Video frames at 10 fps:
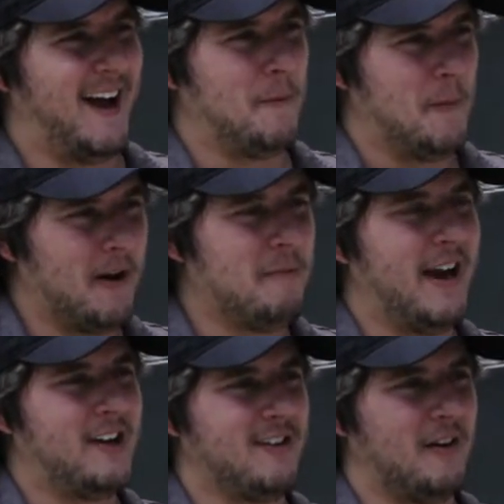We want to
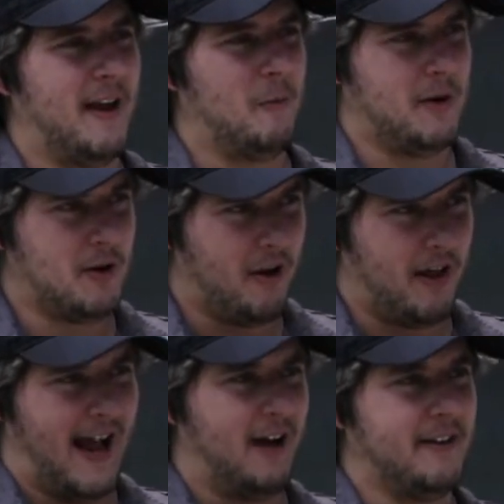make sure that when you go
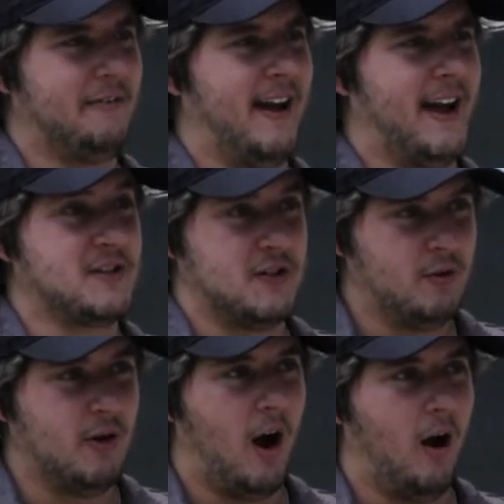to Howl FX,
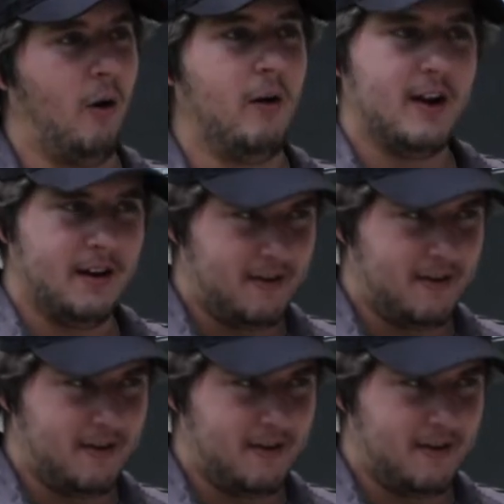you know